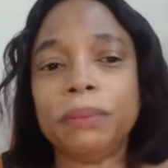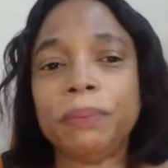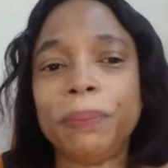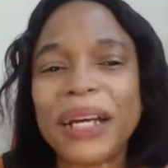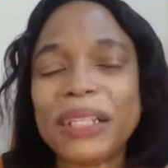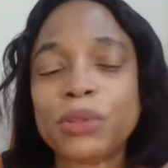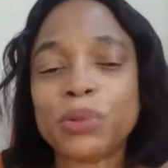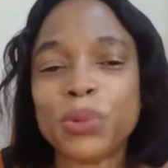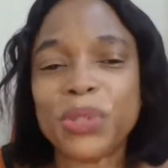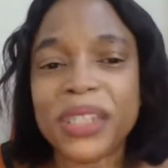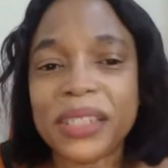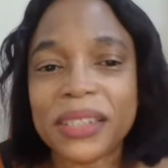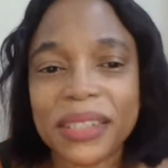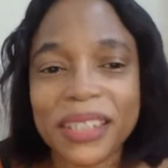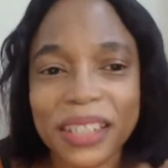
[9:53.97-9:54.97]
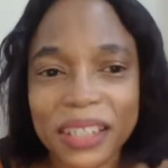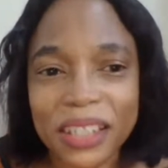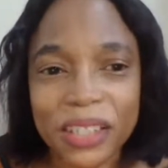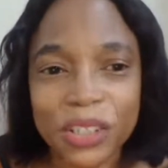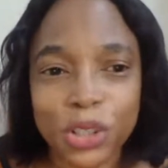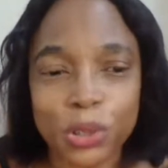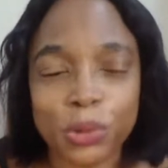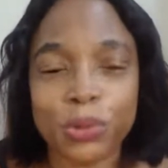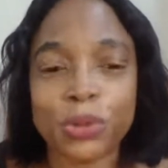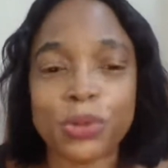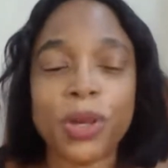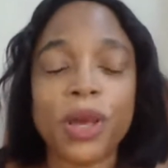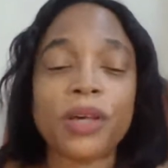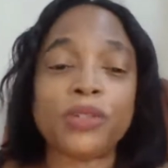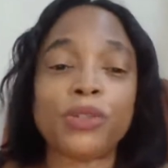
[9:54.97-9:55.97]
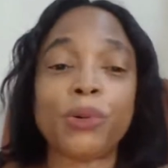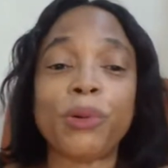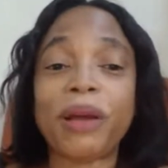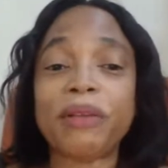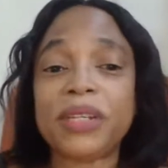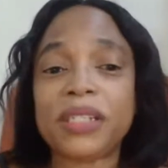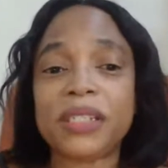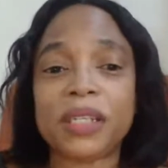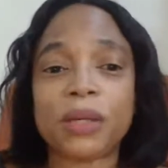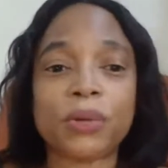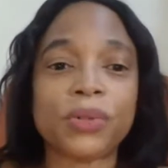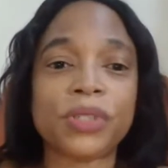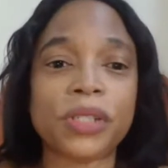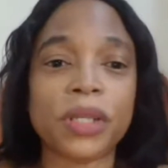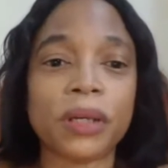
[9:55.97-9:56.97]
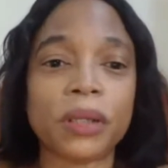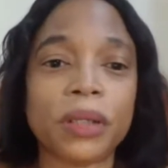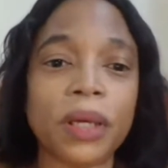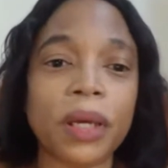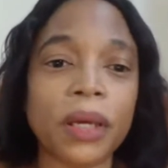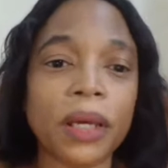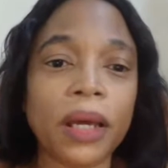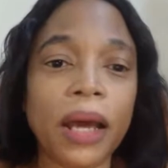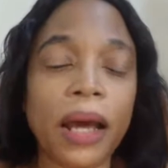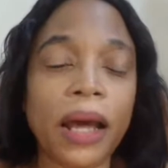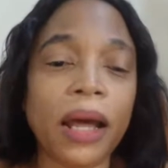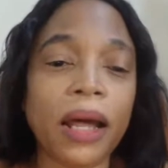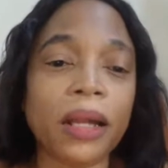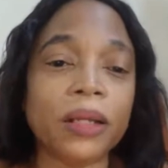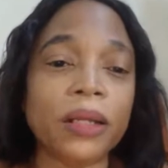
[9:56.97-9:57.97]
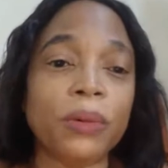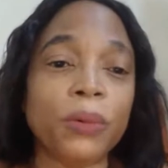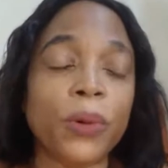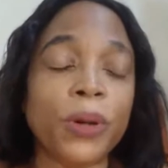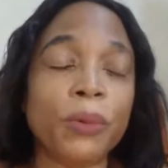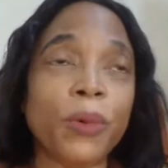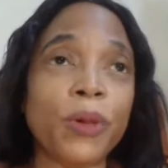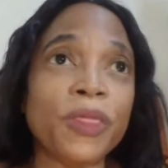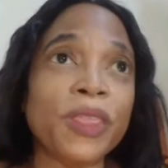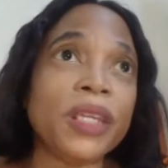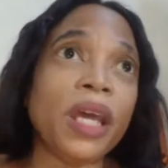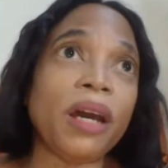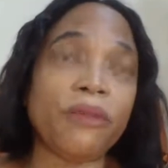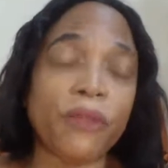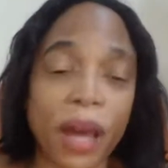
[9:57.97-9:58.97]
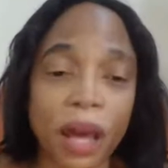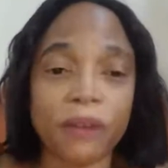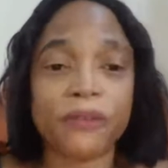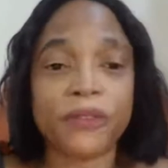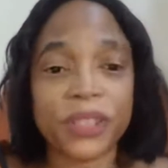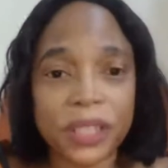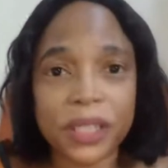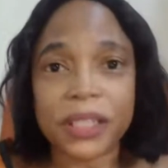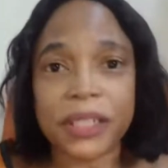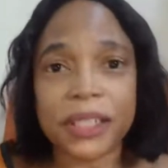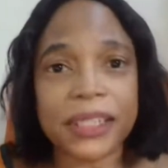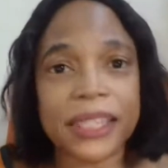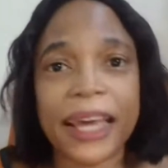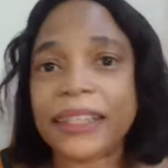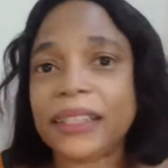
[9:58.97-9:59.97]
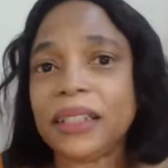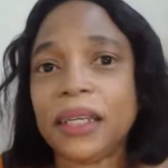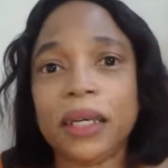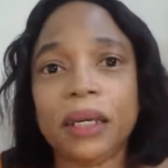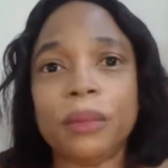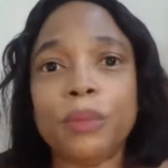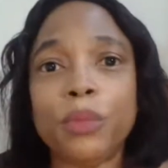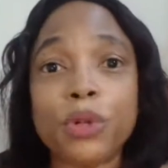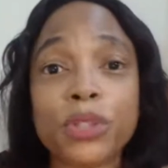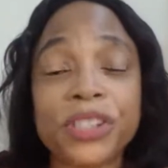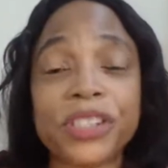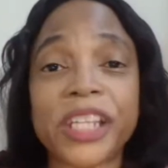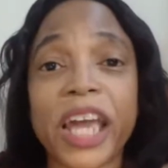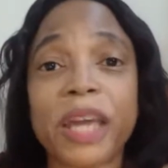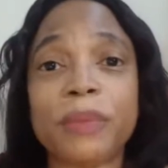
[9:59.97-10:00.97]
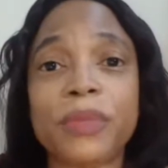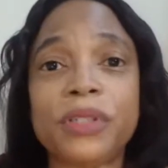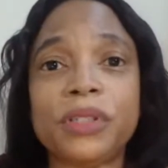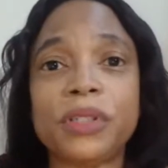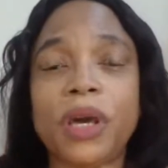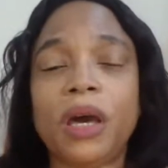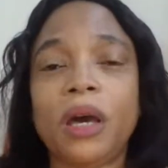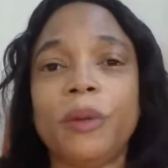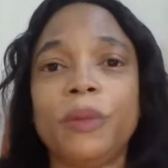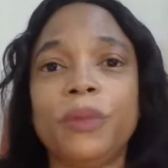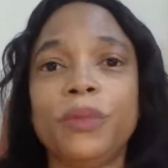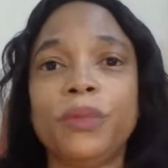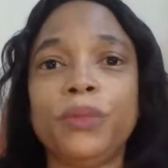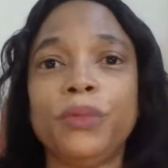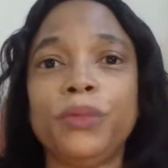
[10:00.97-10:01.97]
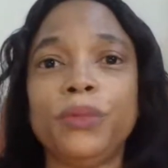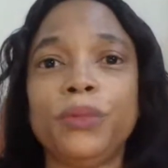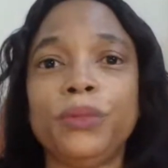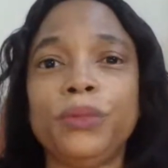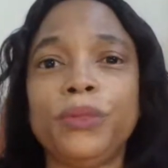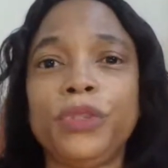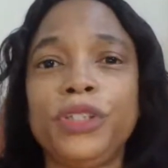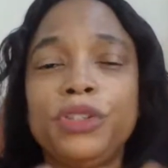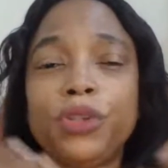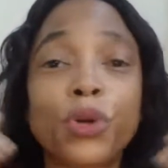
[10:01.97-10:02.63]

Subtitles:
battle these issues surrounding sickle cell. One thing I've seen is that most times it